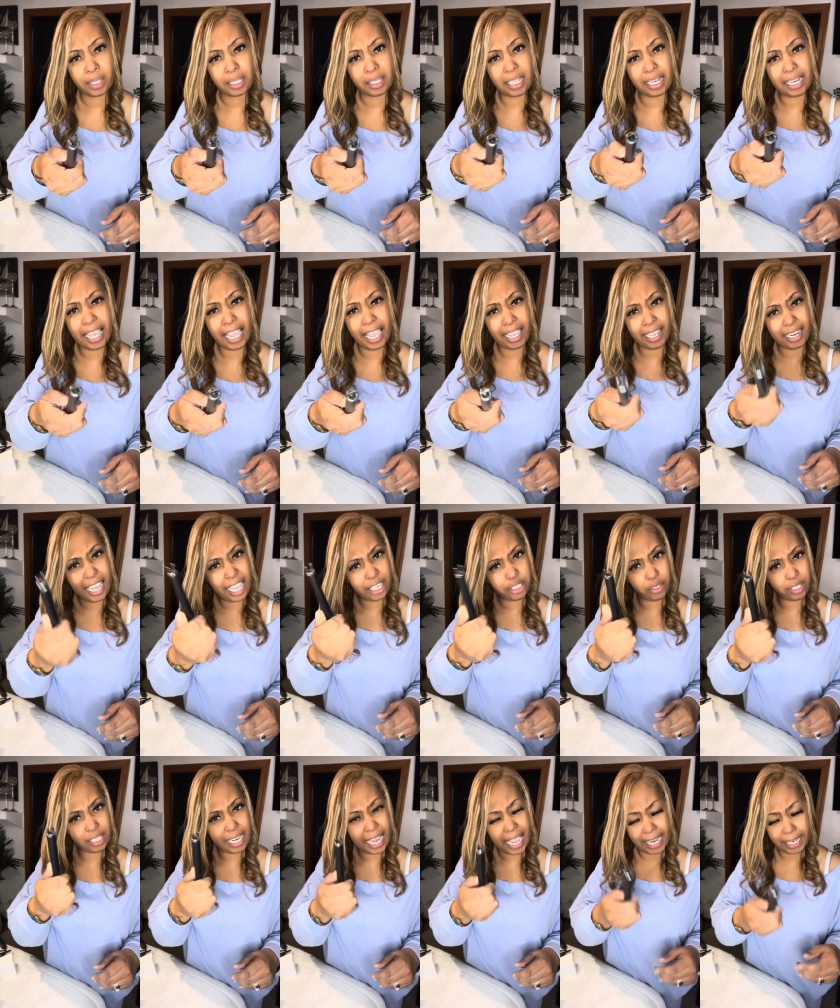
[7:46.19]
The
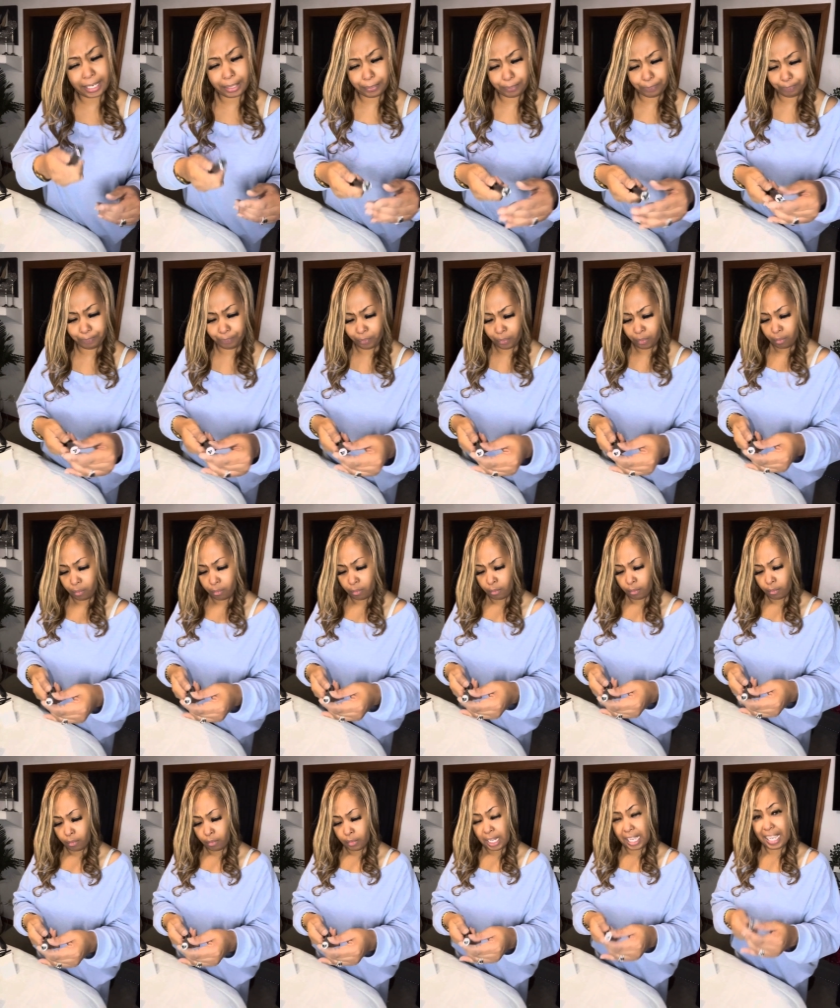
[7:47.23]
electric lighter.
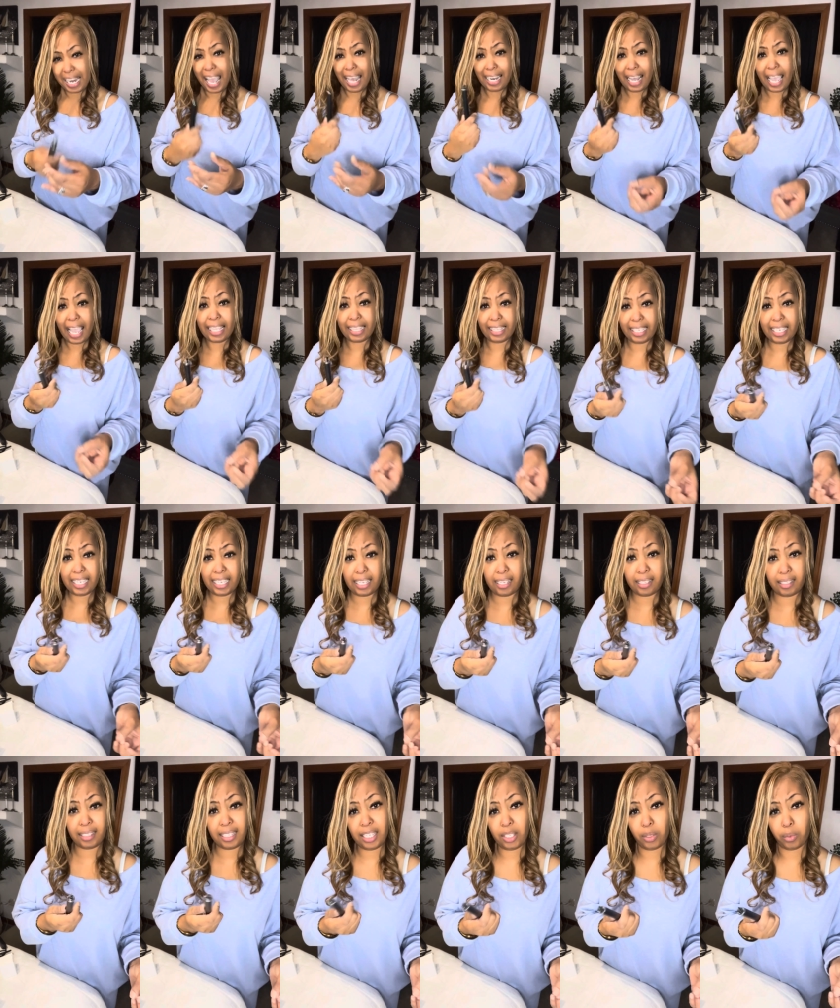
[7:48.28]
And I like
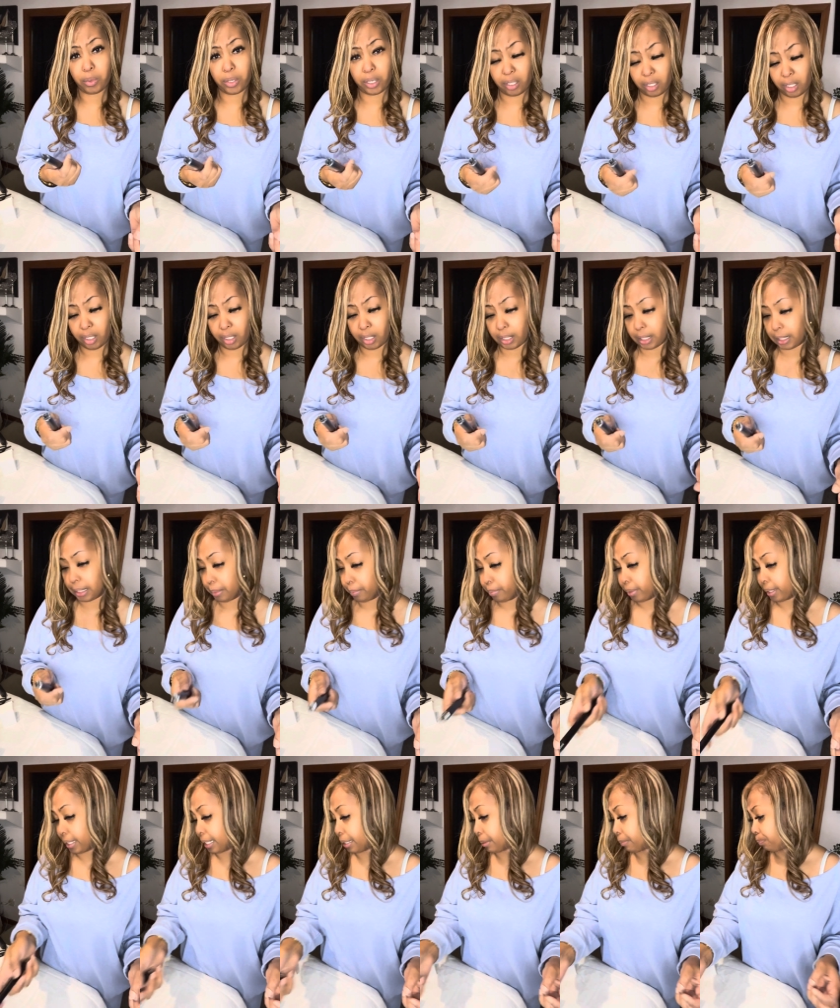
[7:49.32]
these. These were good,
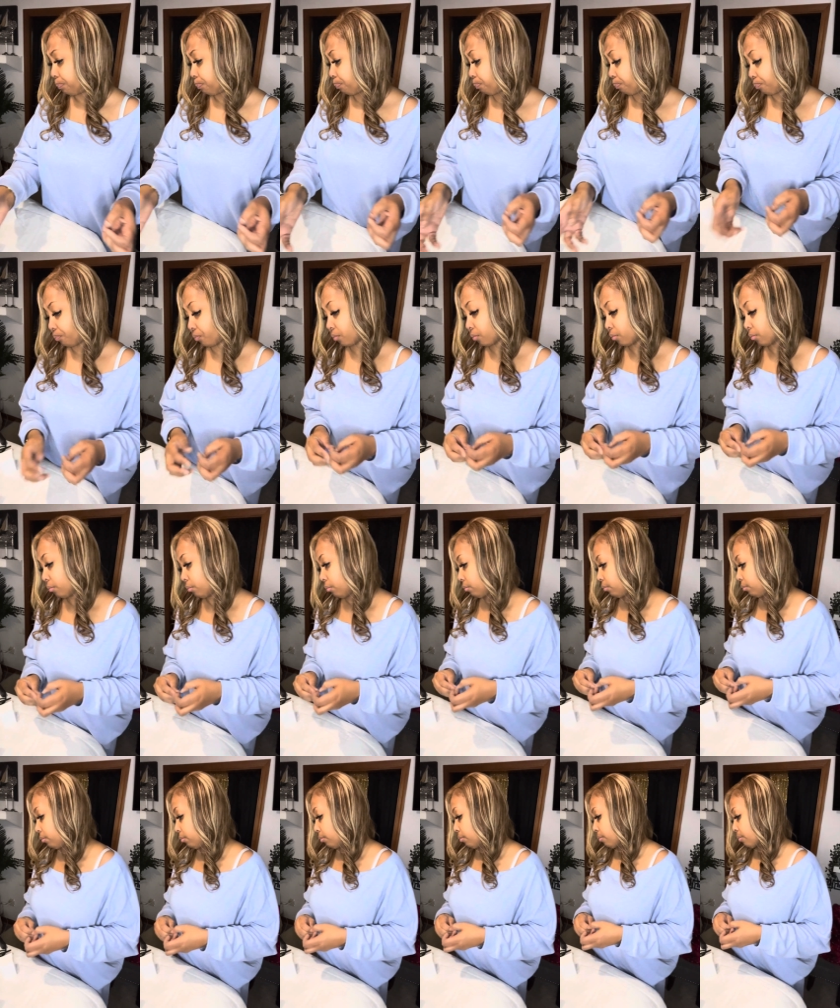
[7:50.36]
but
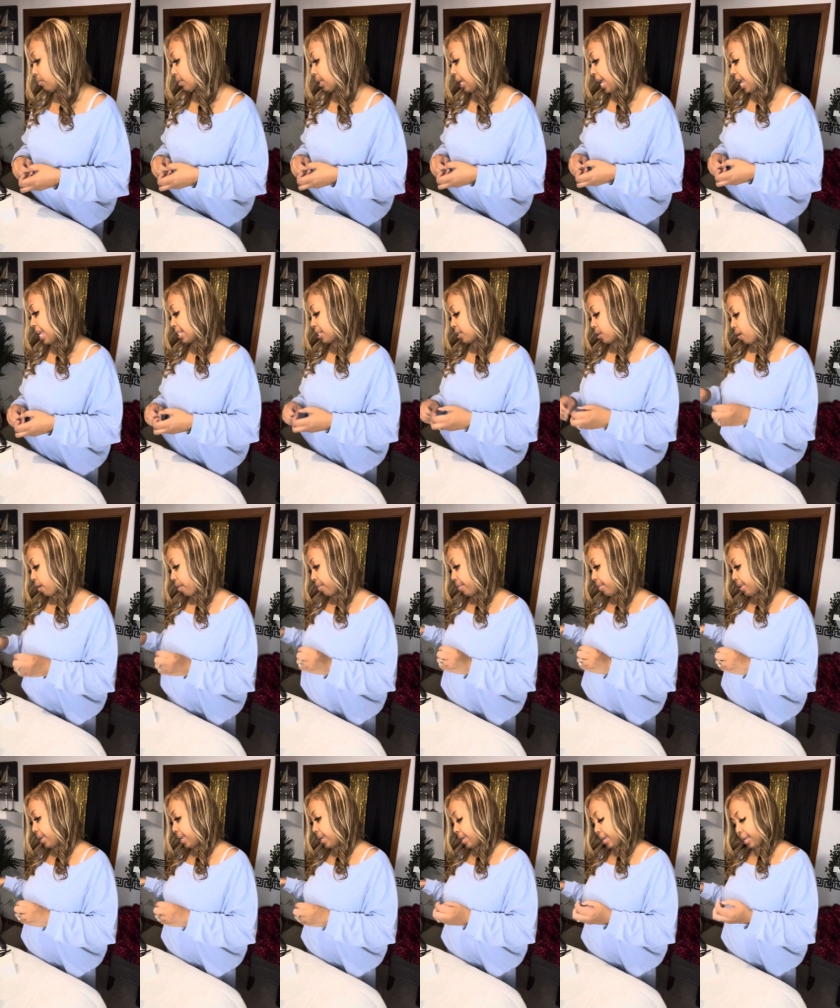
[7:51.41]
I saw
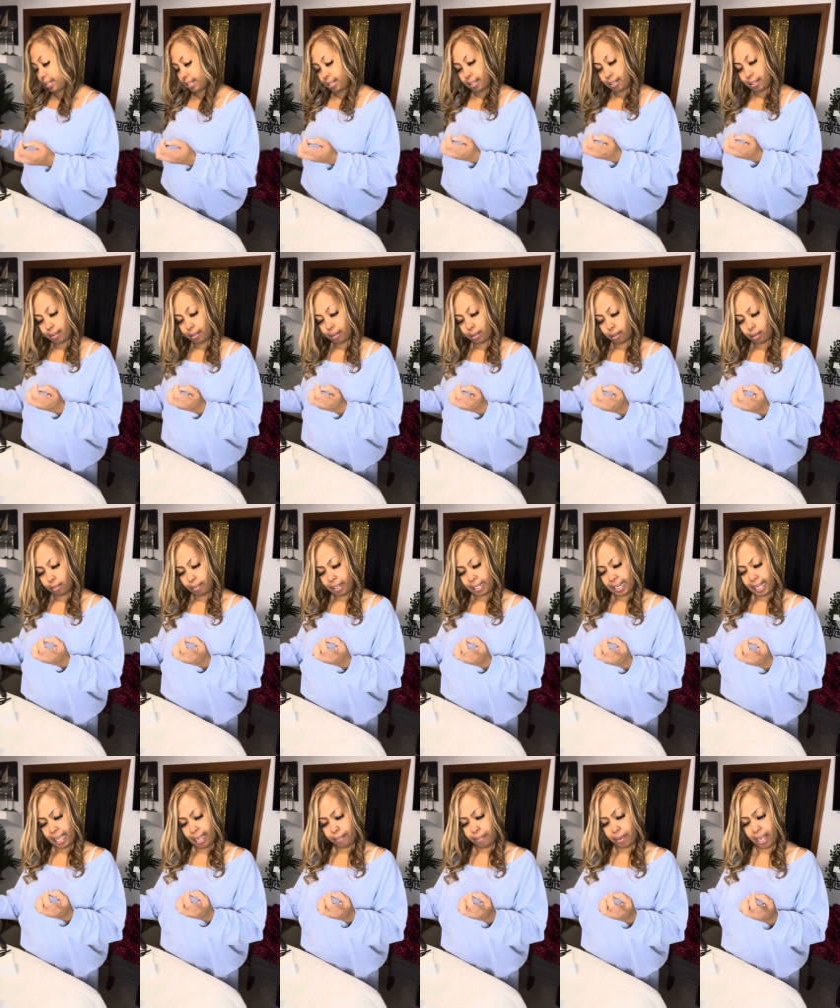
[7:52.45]
this. It's my
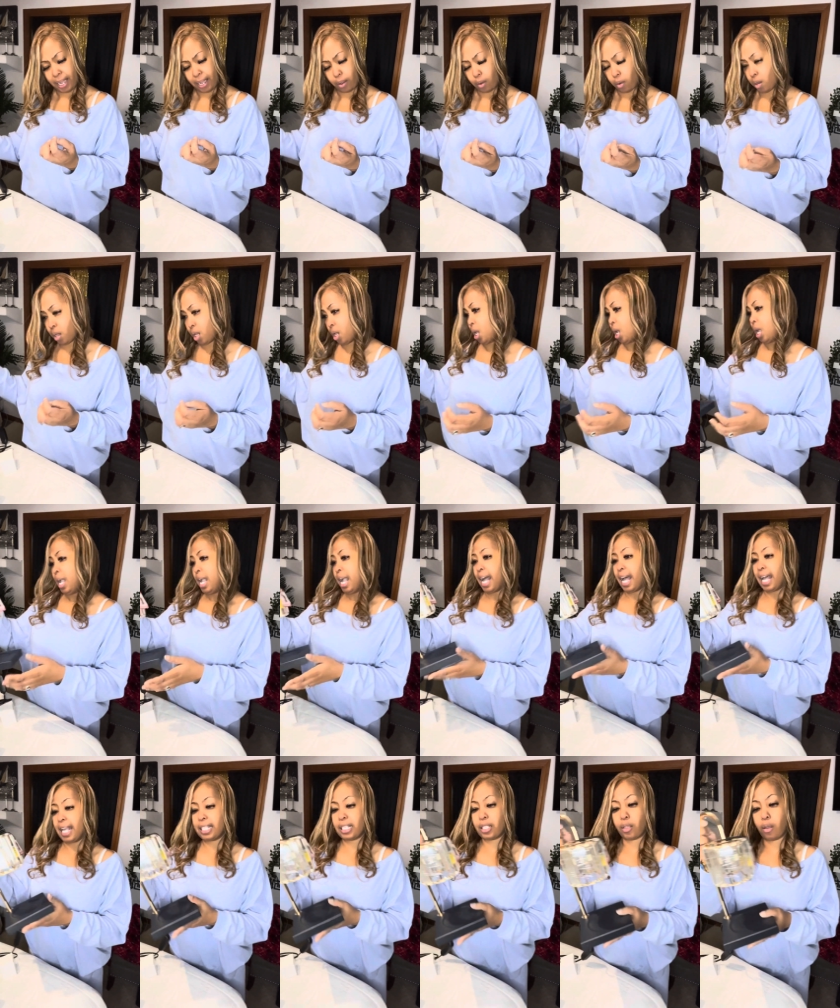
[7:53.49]
damn nail.
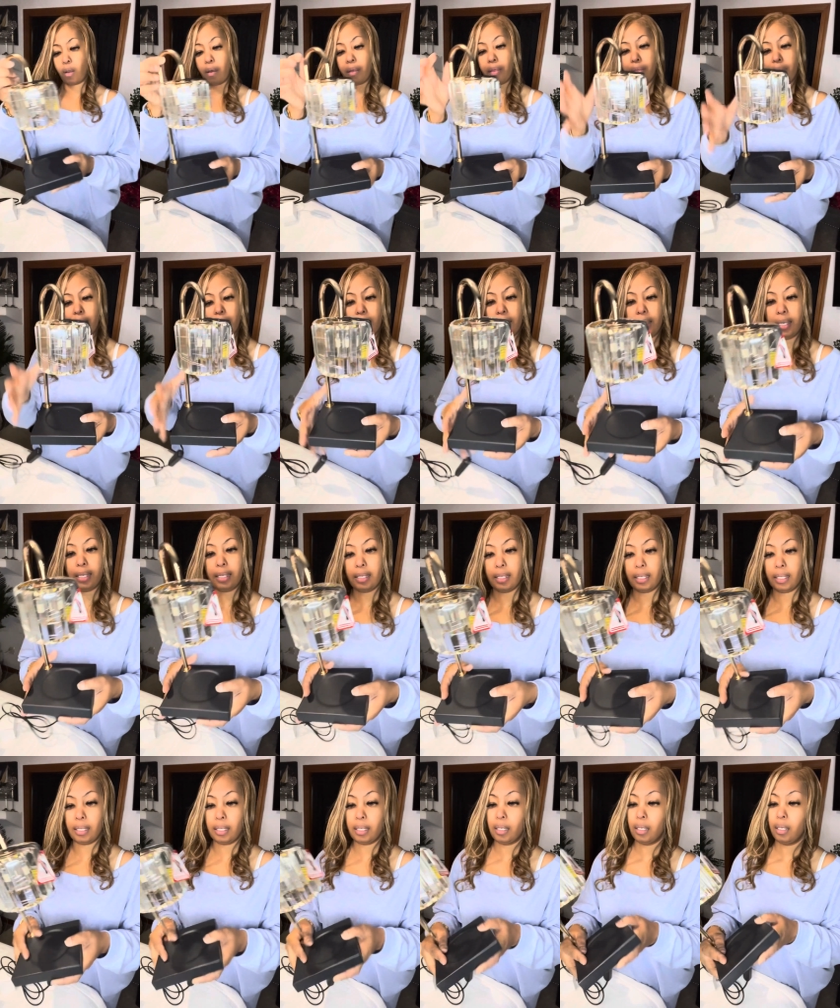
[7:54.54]
I saw
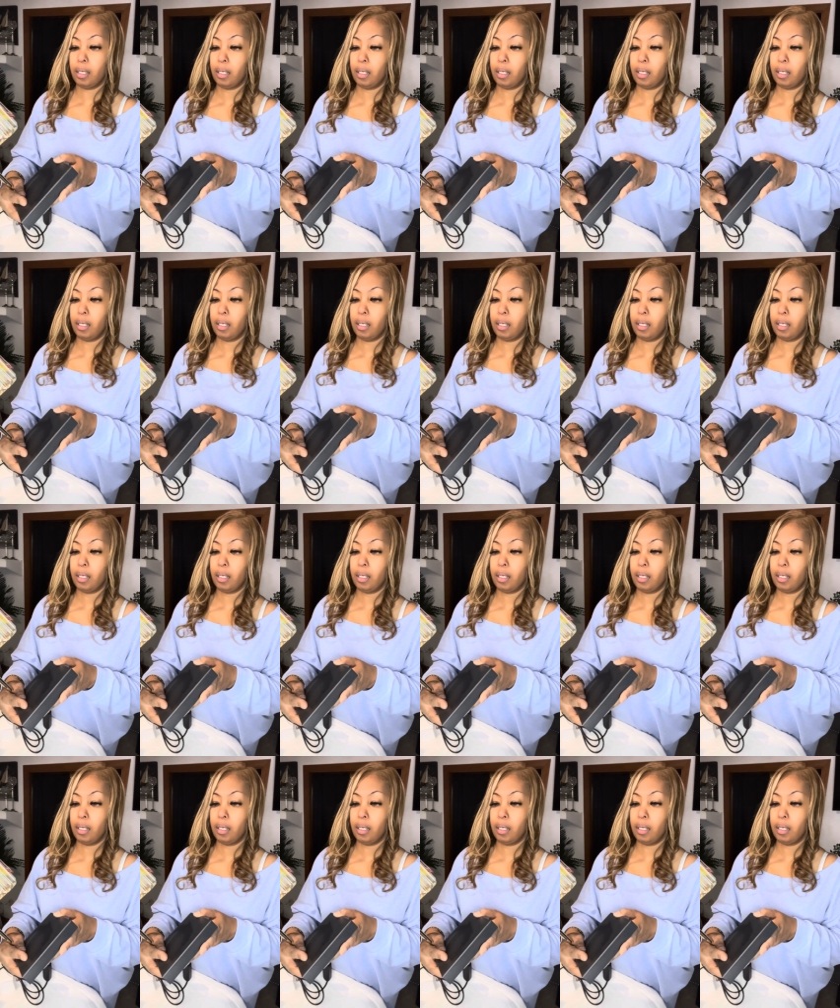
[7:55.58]
this.